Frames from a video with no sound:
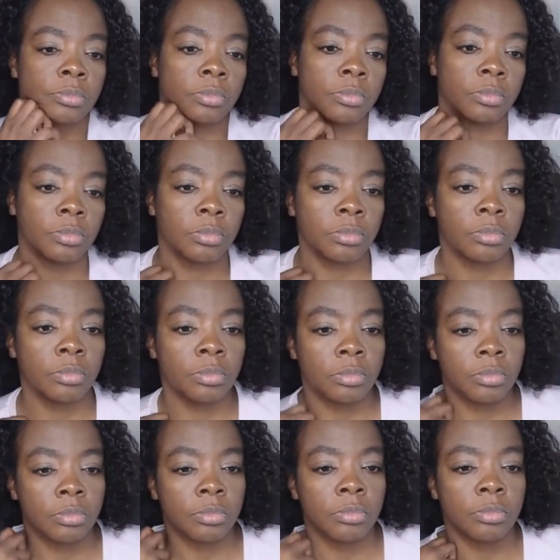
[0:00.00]

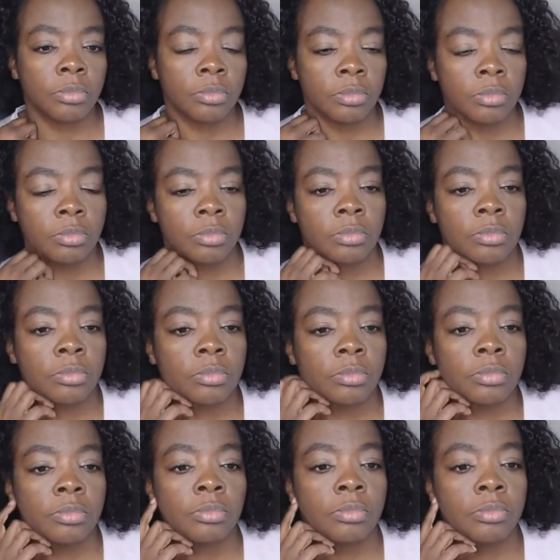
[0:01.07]

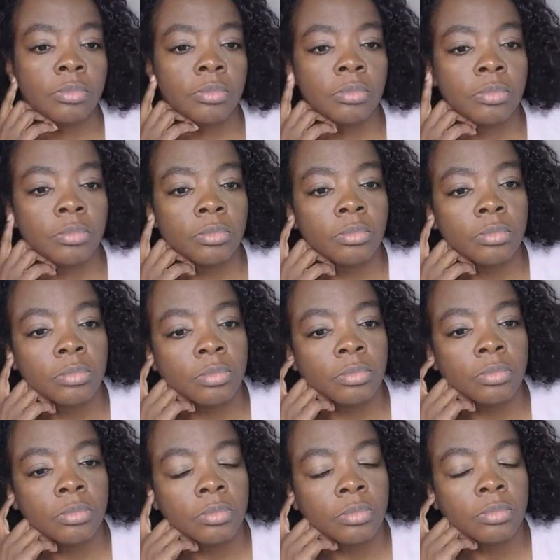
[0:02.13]

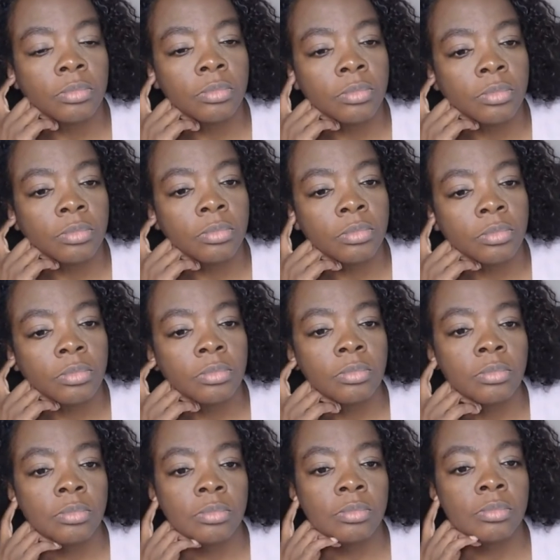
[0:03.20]

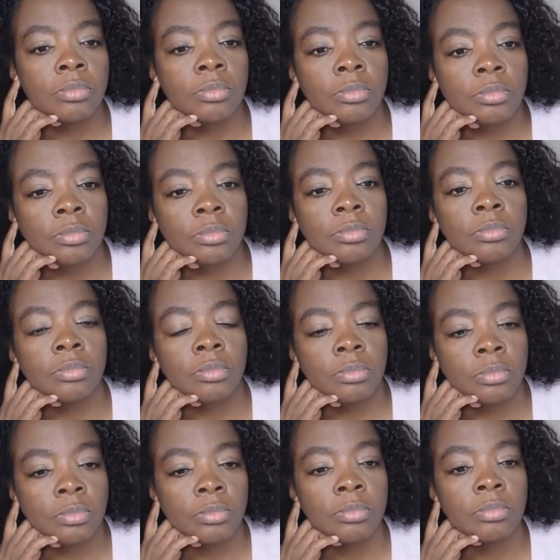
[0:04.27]

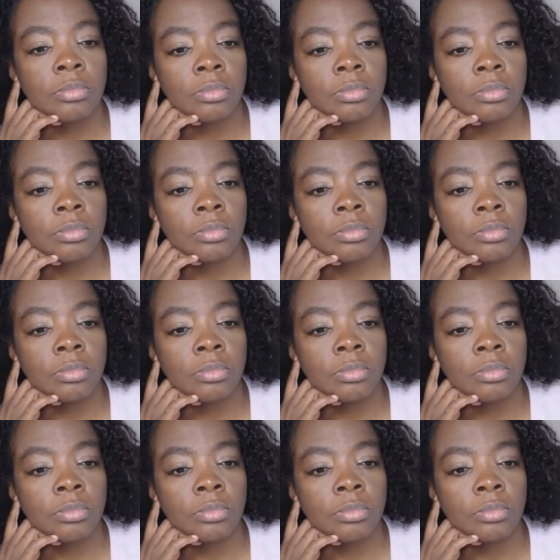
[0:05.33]
(silent)